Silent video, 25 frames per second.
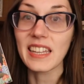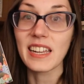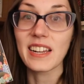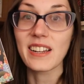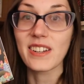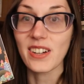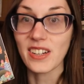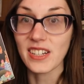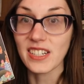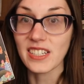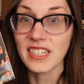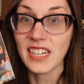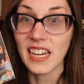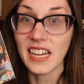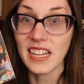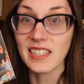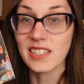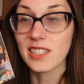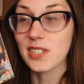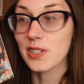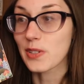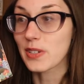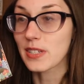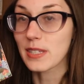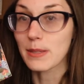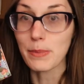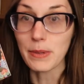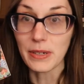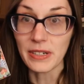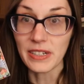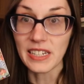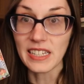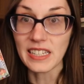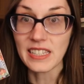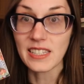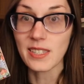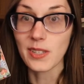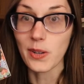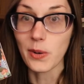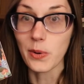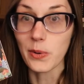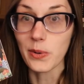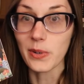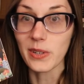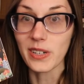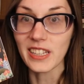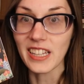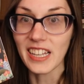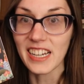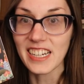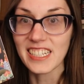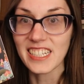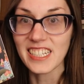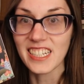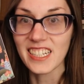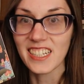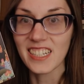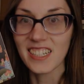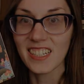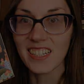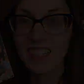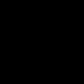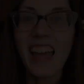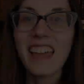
that I got a chance to experience the whole collection.